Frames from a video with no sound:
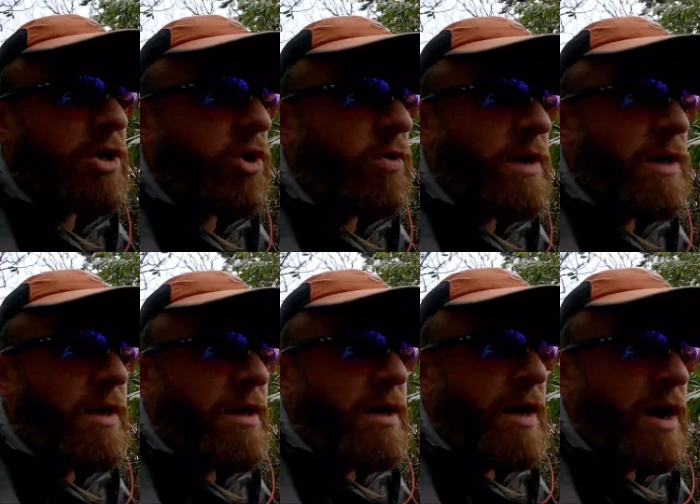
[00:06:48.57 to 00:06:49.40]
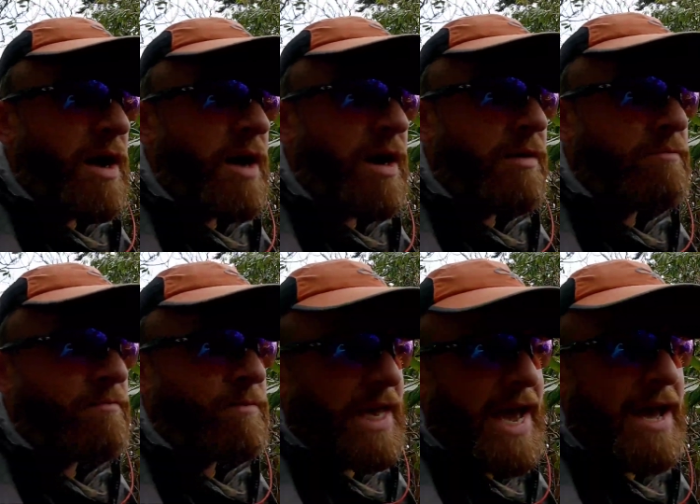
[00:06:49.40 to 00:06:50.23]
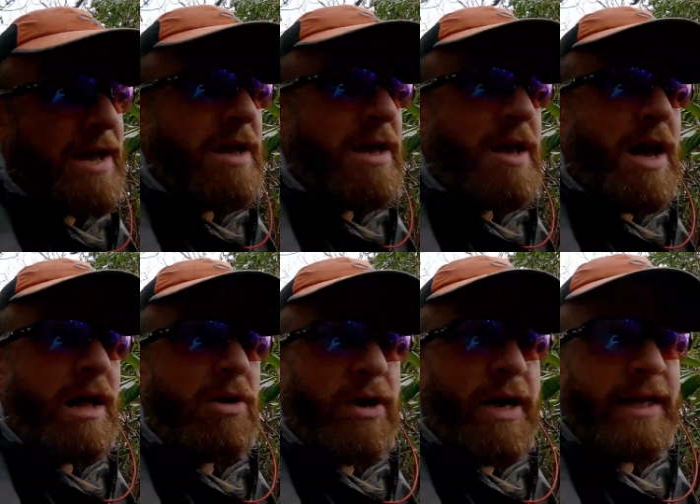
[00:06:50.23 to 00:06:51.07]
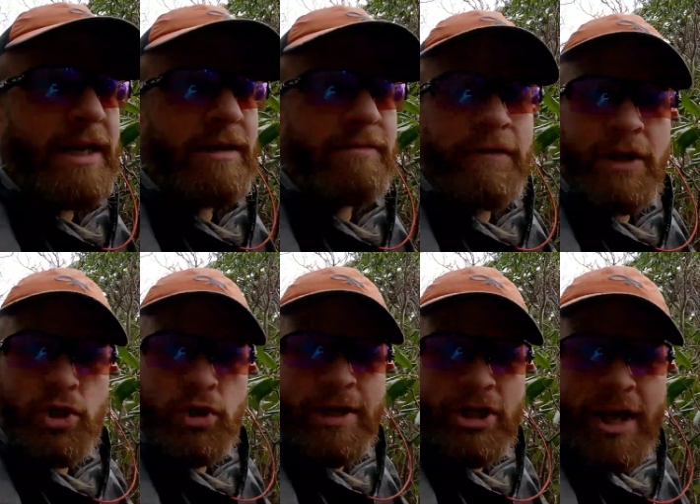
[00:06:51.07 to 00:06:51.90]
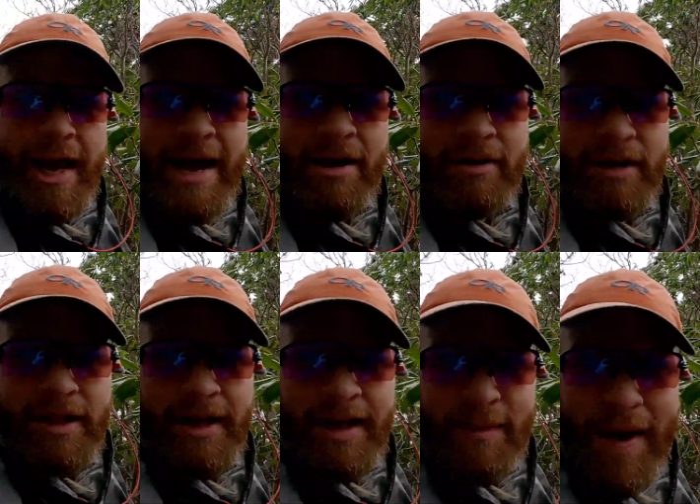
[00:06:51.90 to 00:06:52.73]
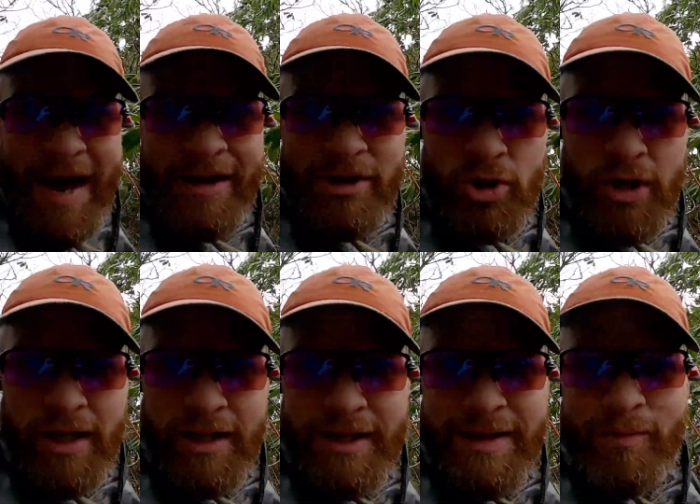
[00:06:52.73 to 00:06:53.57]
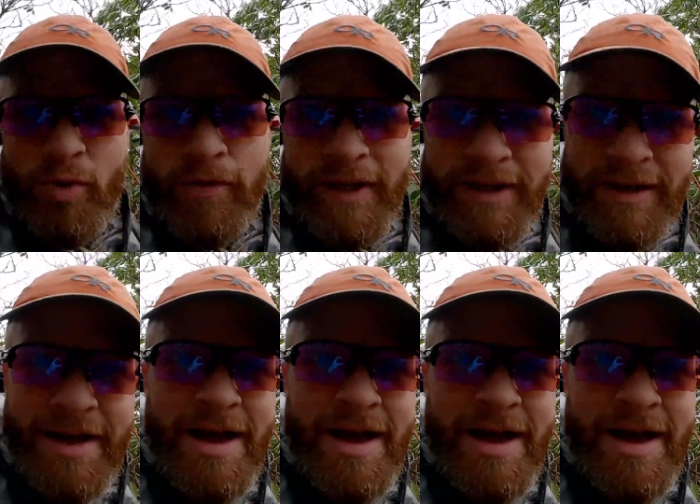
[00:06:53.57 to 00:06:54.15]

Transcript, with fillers: So, um, yeah, I'll go ahead and finish stretching out and then get back on trail and keep moving.